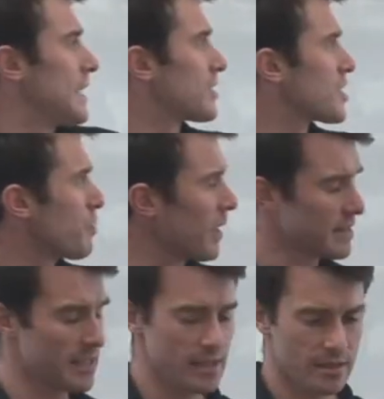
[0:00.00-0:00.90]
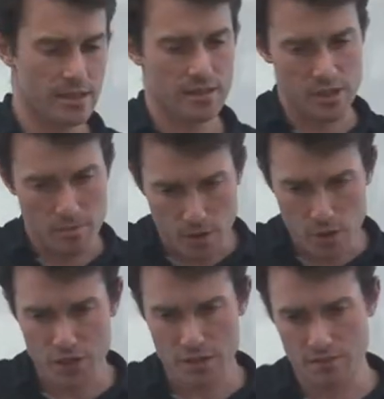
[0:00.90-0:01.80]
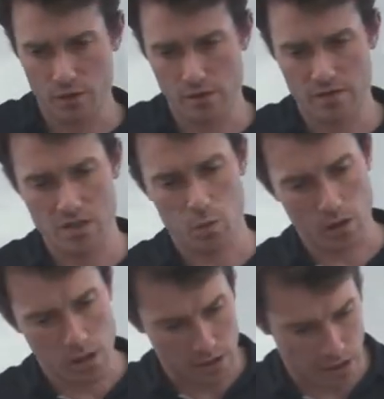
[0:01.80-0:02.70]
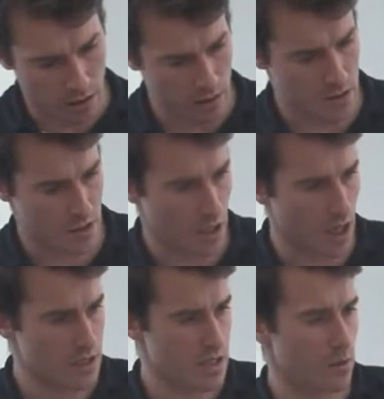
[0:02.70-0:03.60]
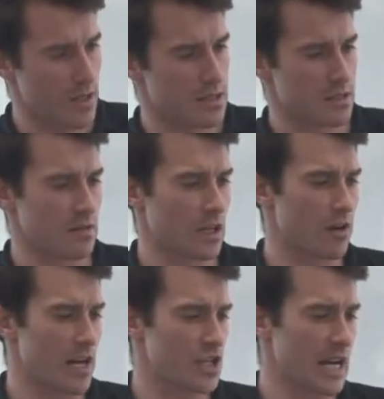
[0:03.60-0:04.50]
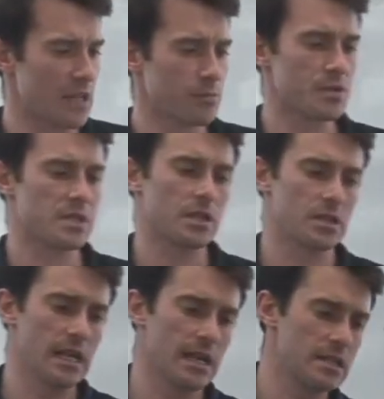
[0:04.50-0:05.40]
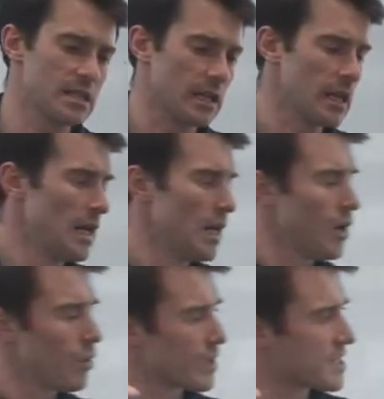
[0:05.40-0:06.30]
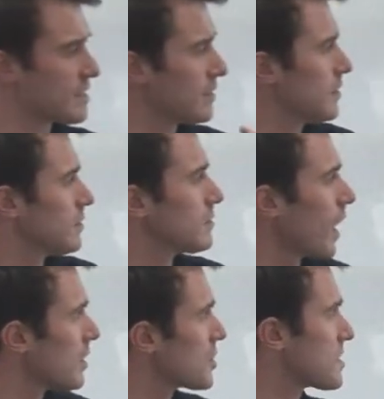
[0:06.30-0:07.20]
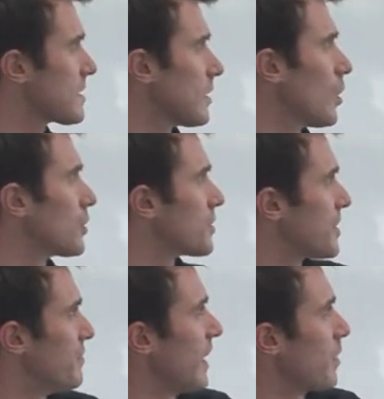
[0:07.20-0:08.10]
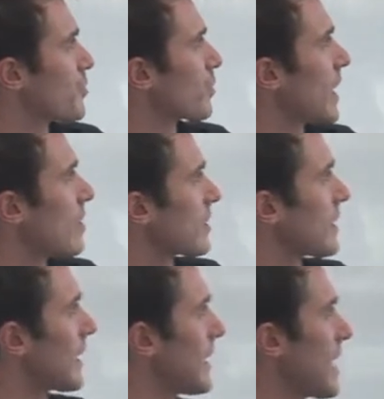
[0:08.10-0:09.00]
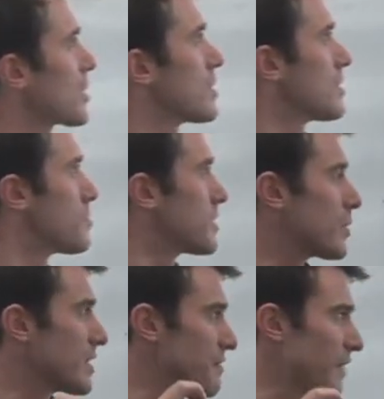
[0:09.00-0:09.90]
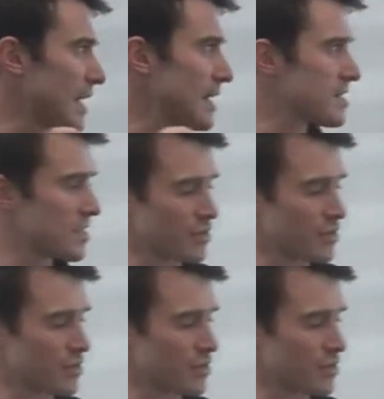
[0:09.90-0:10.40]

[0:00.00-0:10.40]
Now, despite the, the, the emergence of all of this work on the causes and consequences of the crash, Aalbers contends that we still, knowledge is still underdeveloped regarding the connections between the finance